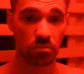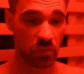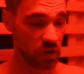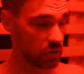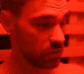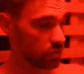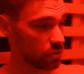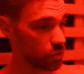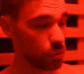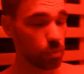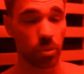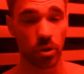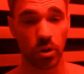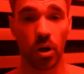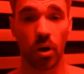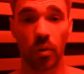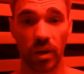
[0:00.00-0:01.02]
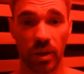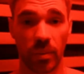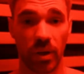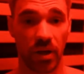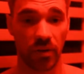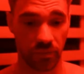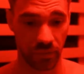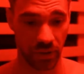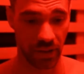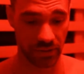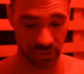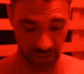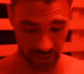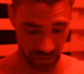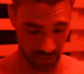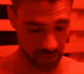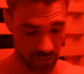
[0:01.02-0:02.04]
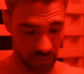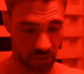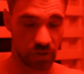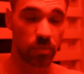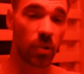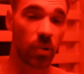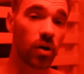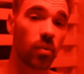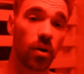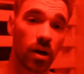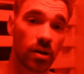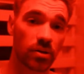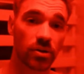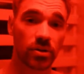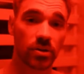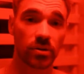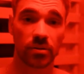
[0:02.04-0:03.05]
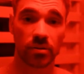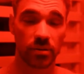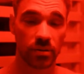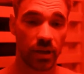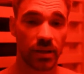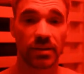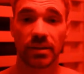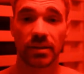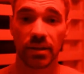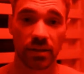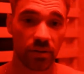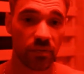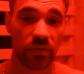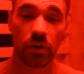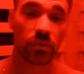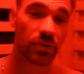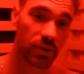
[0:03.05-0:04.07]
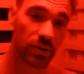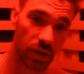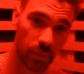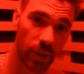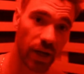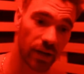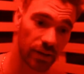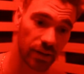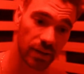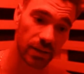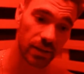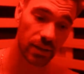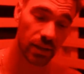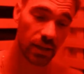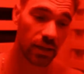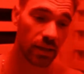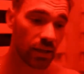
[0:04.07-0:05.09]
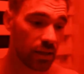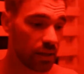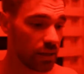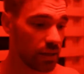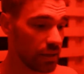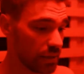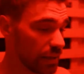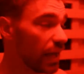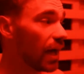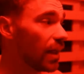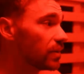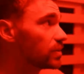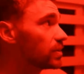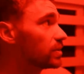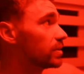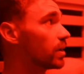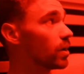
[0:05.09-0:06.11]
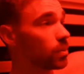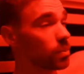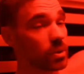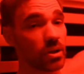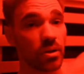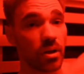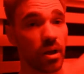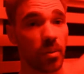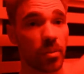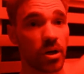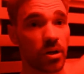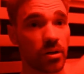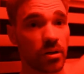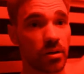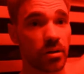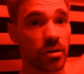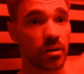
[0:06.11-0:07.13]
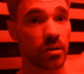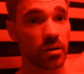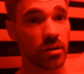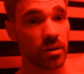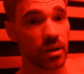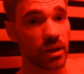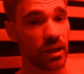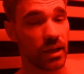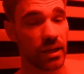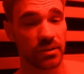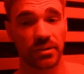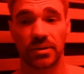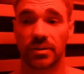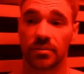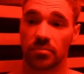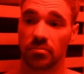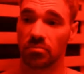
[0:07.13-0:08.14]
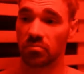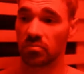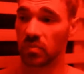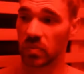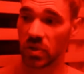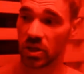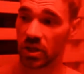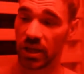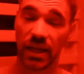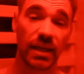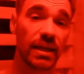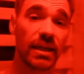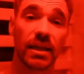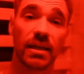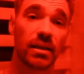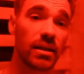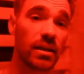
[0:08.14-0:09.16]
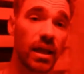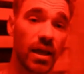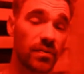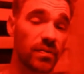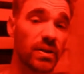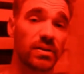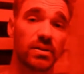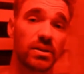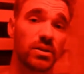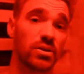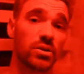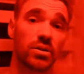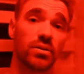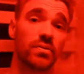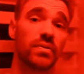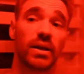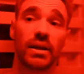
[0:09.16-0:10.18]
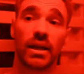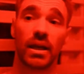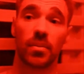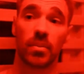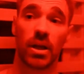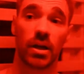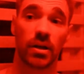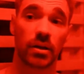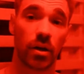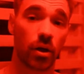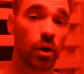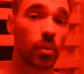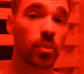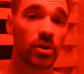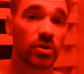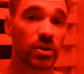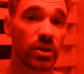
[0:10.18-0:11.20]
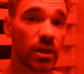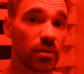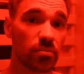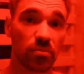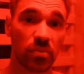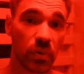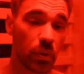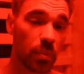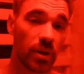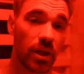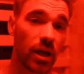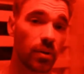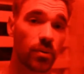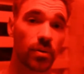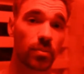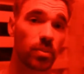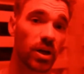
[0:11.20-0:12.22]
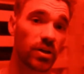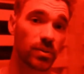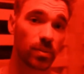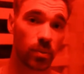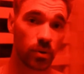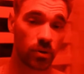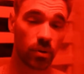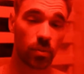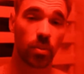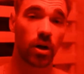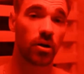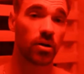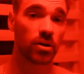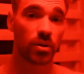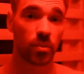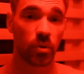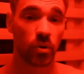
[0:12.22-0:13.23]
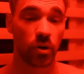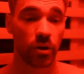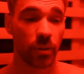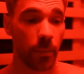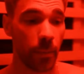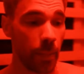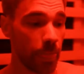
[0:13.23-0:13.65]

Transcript: these are super low EMF, less than smartwatch, less than the phones in our pocket. Yeah, this is all real lumber. It's Canadian FSC certified hemlock, 100%, no plywood, pressboard, no particle board.